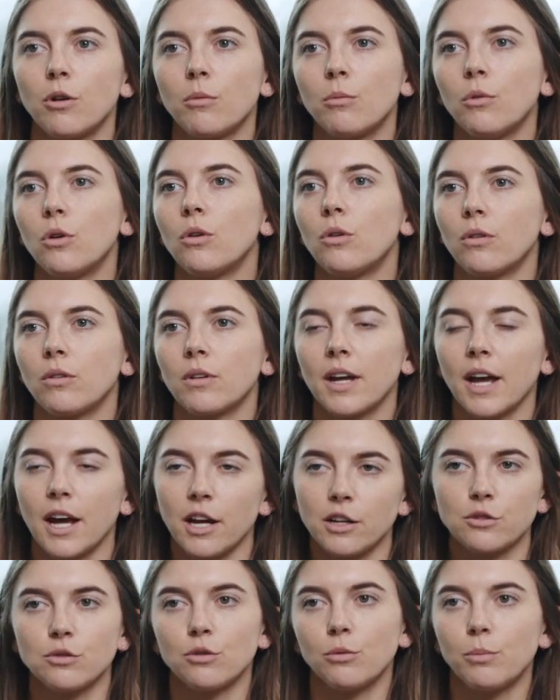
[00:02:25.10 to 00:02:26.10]
a more
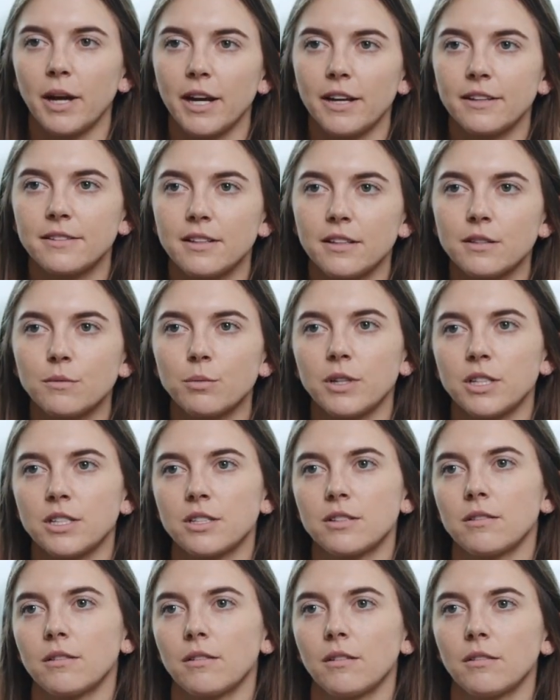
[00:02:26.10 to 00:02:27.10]
casual basis,
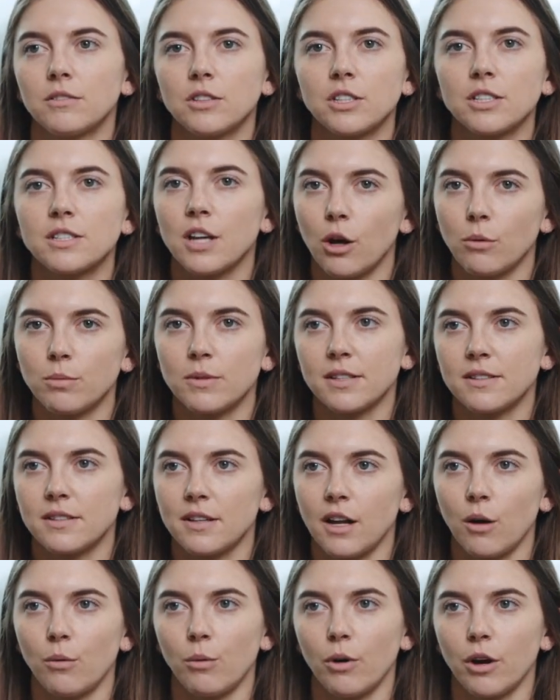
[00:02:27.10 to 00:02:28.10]
which just helped us in
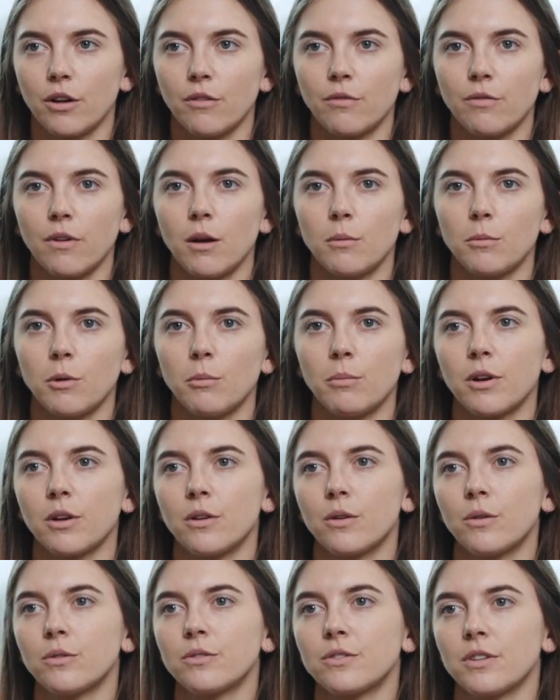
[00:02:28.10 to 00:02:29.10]
our work environment, but it
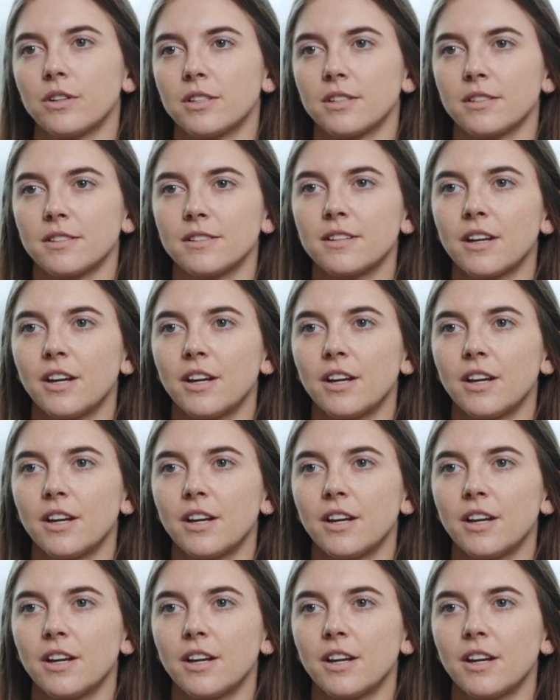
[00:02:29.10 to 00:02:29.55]
also just